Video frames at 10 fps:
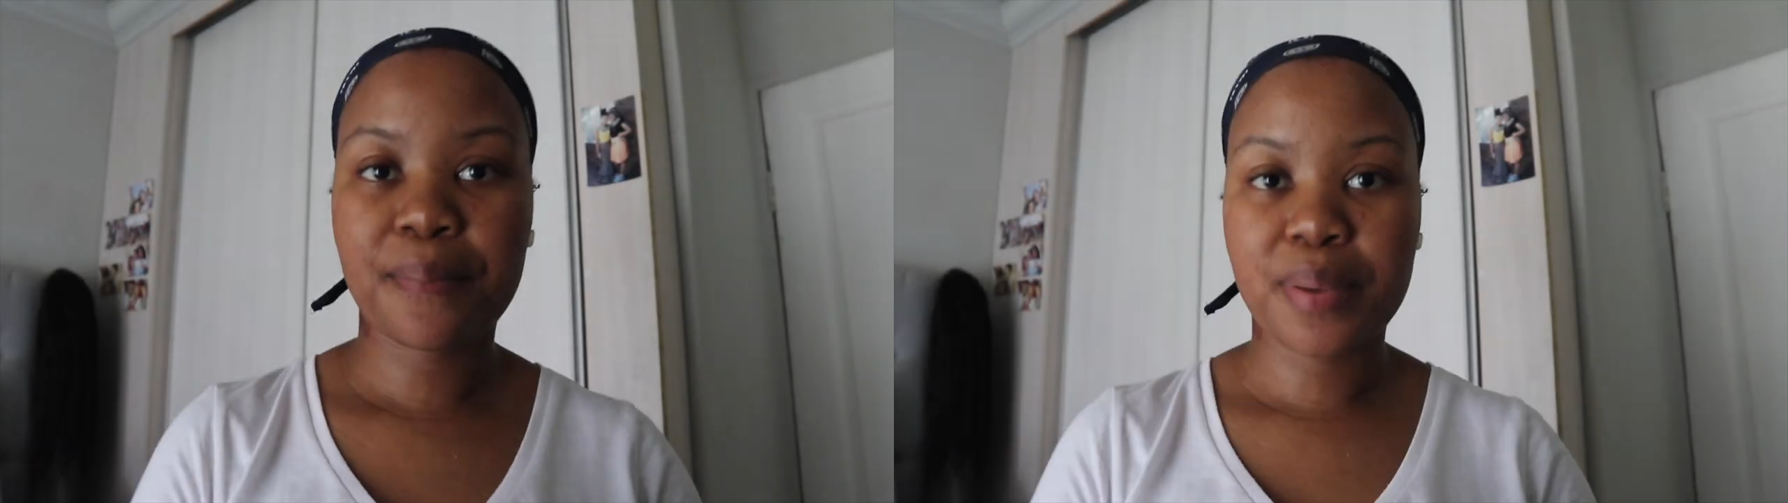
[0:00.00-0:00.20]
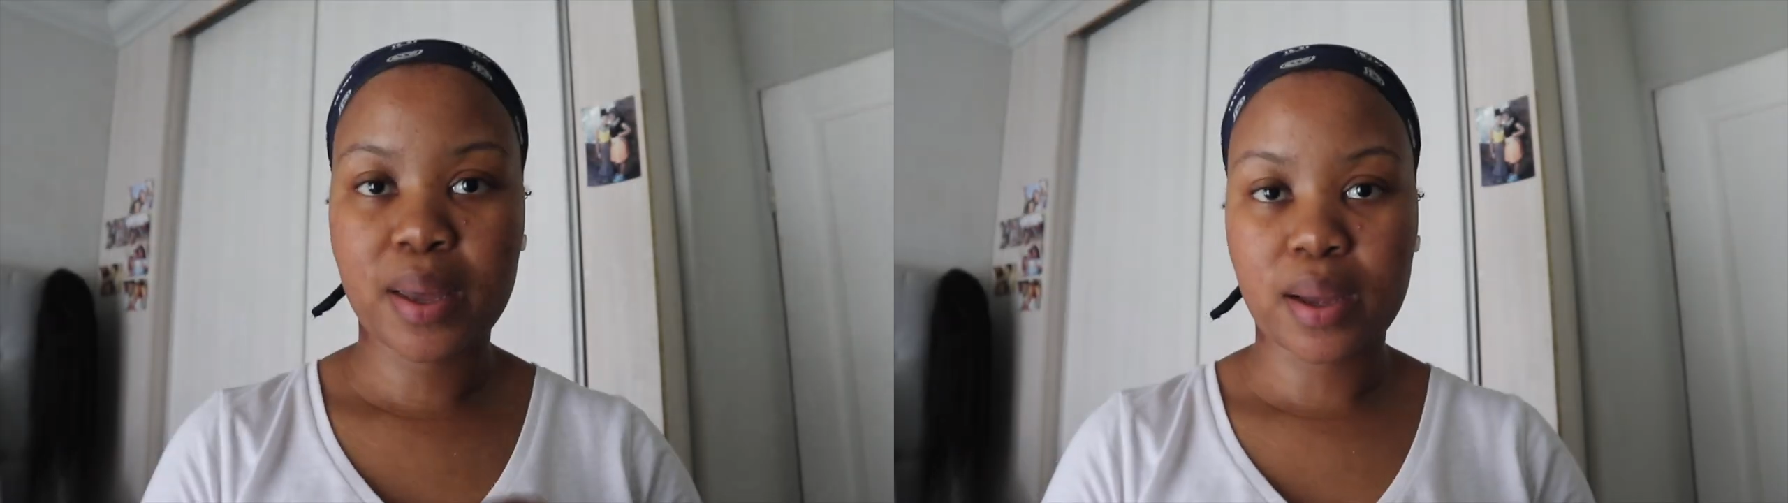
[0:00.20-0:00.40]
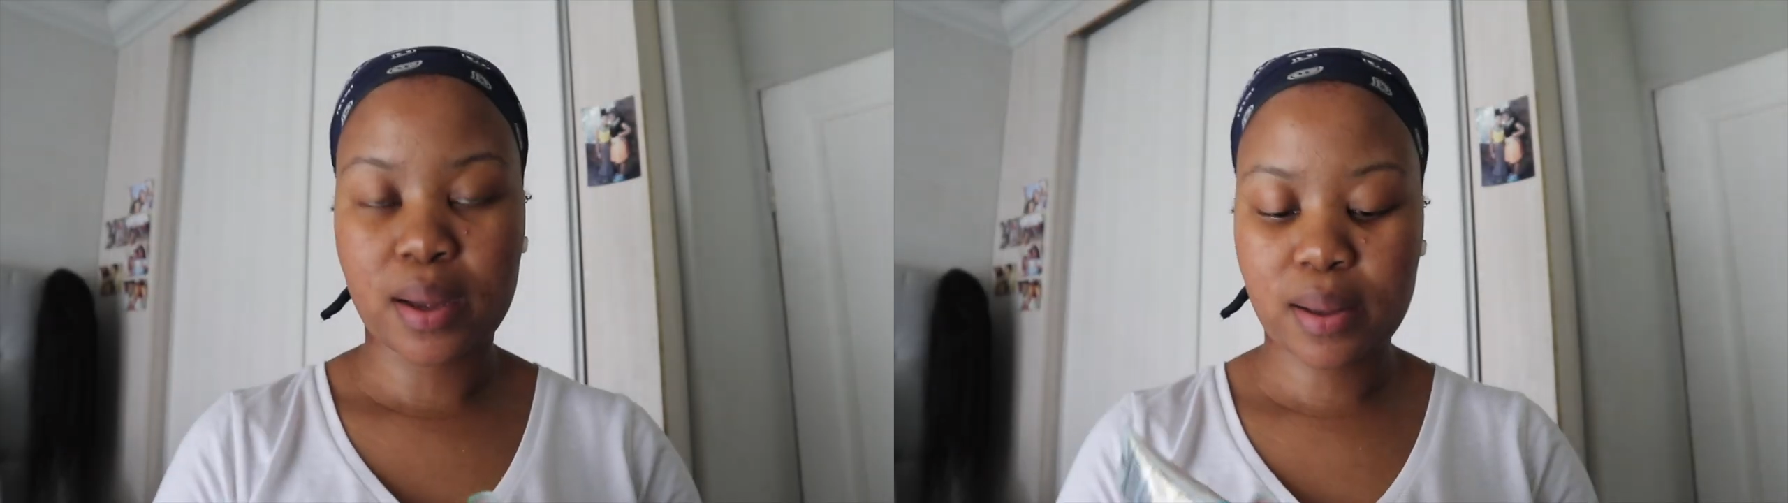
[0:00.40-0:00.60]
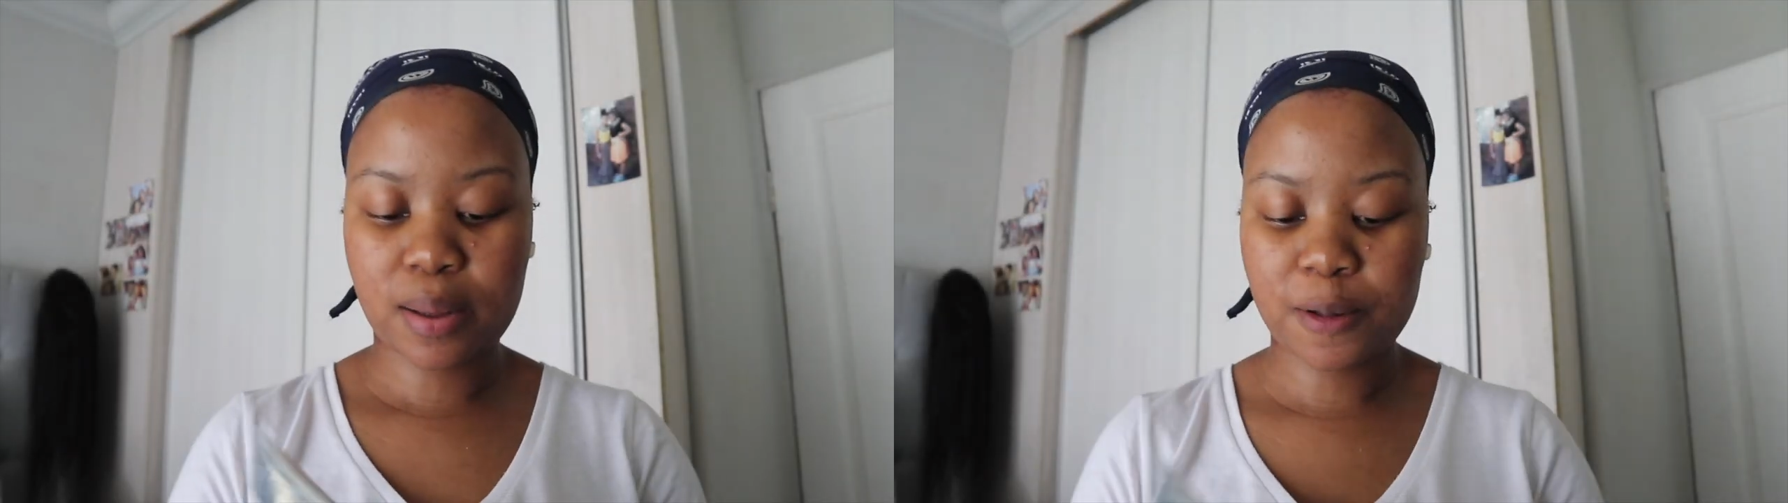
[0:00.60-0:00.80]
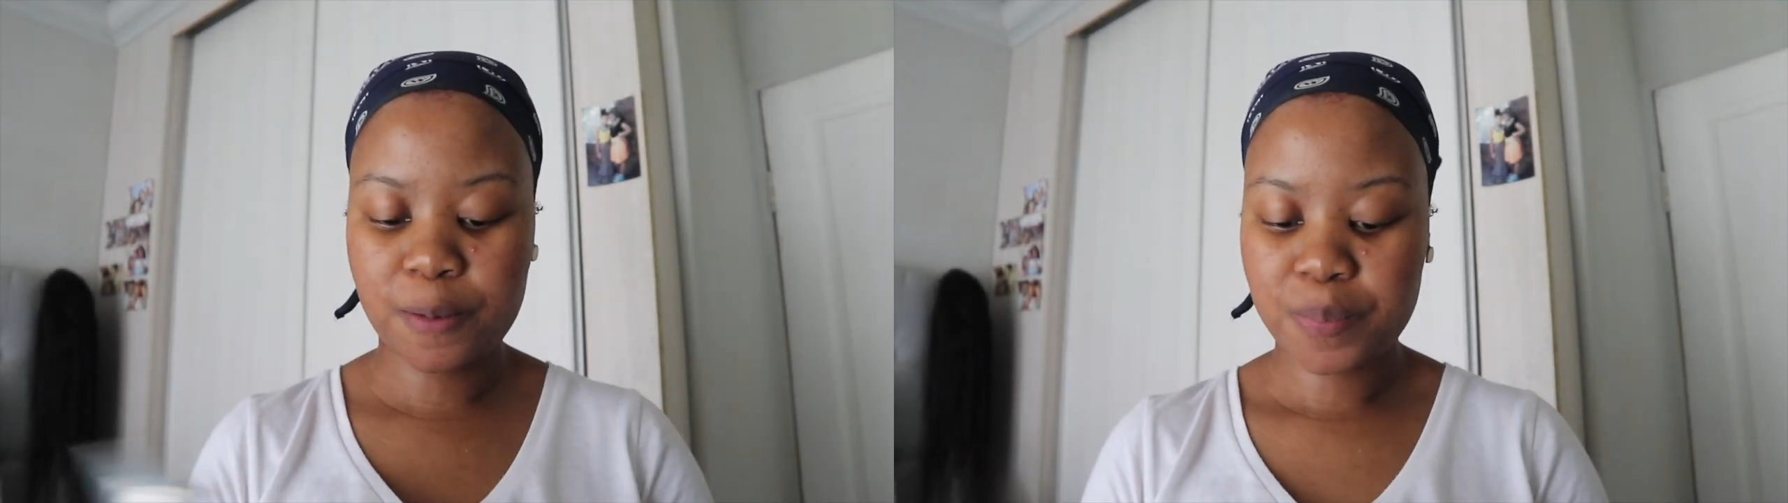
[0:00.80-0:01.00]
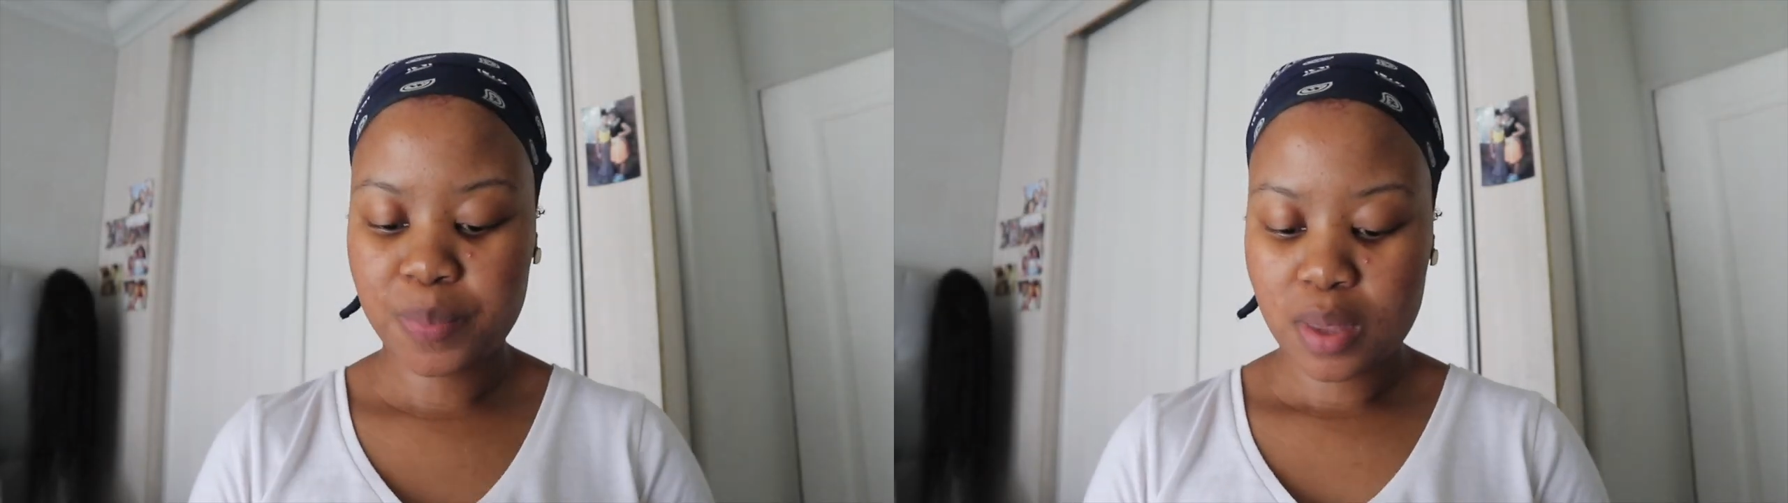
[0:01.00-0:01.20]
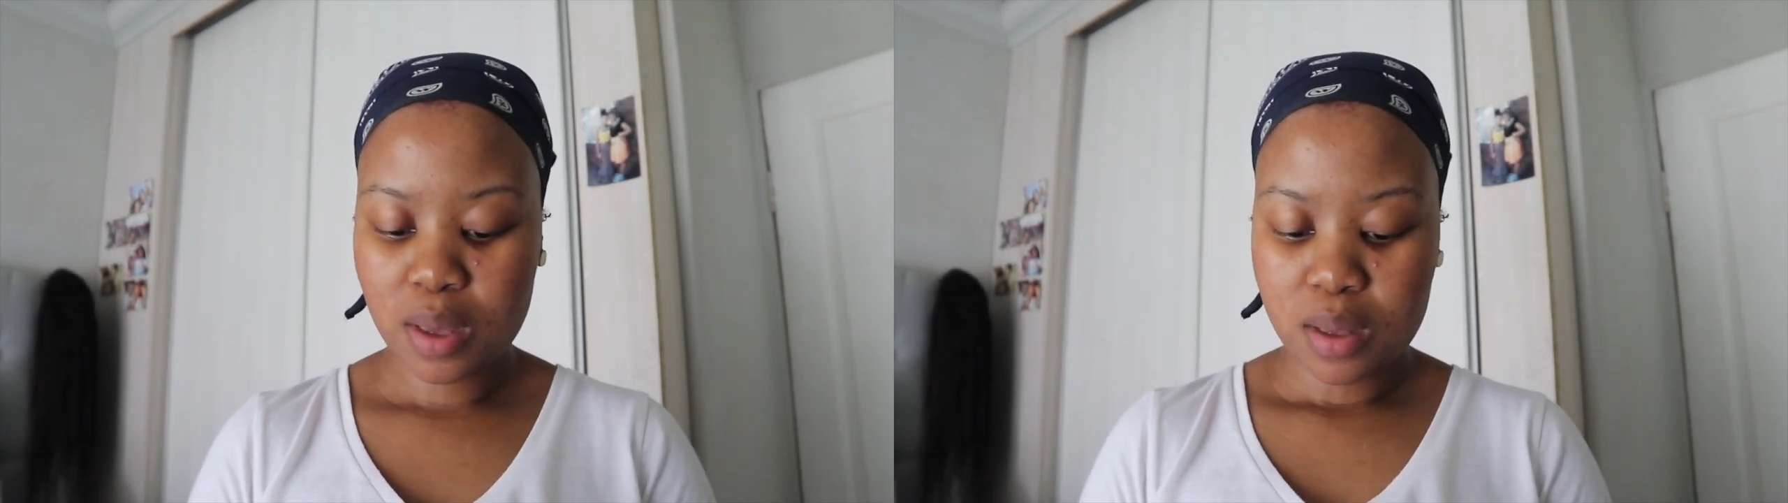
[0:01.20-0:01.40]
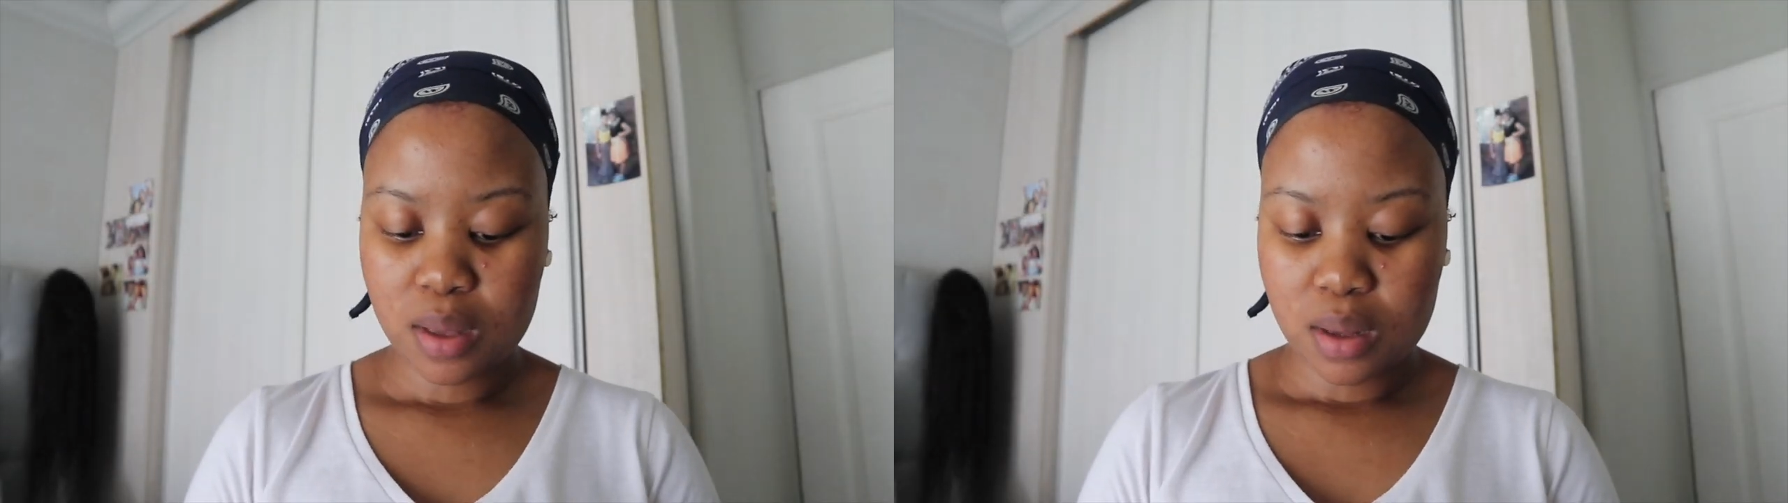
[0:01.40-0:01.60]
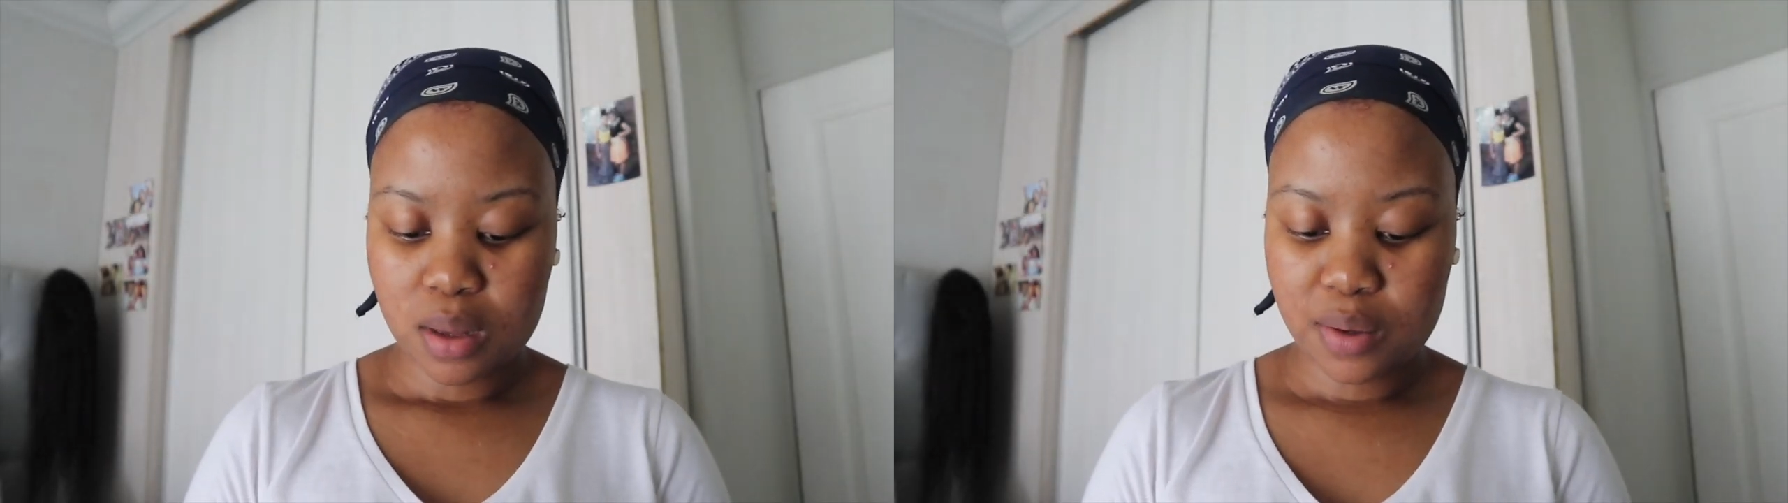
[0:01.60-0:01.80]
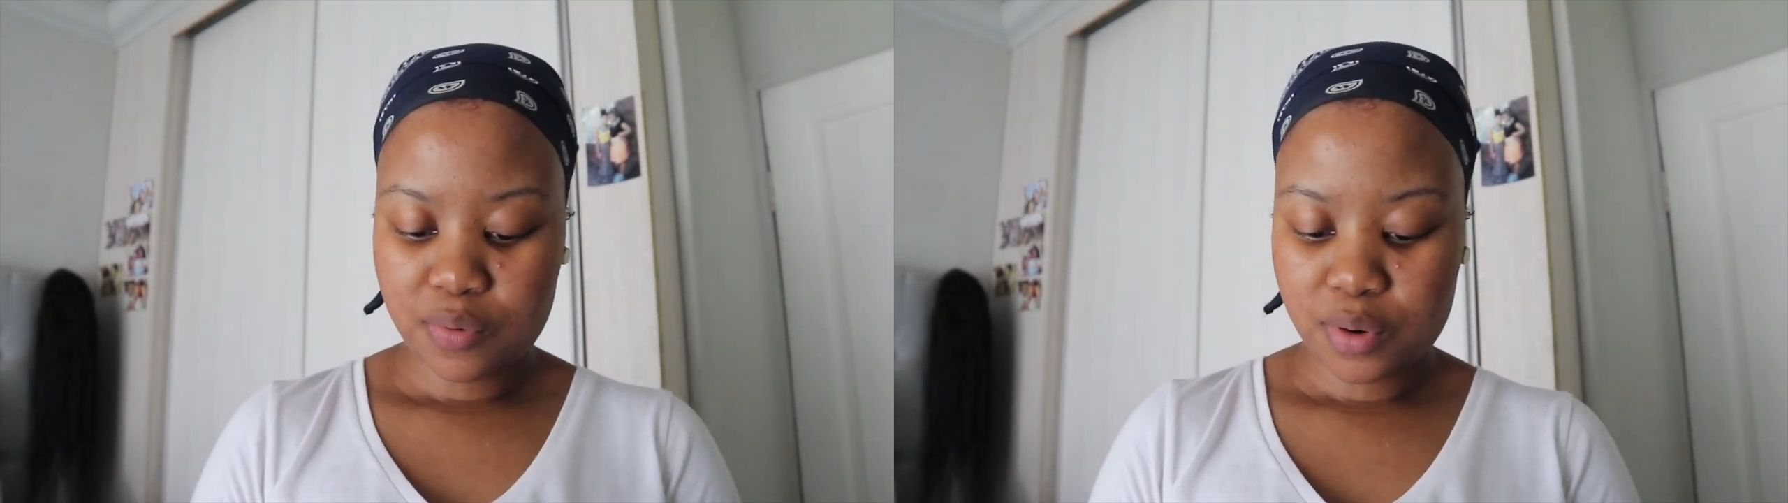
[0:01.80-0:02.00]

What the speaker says: back. I've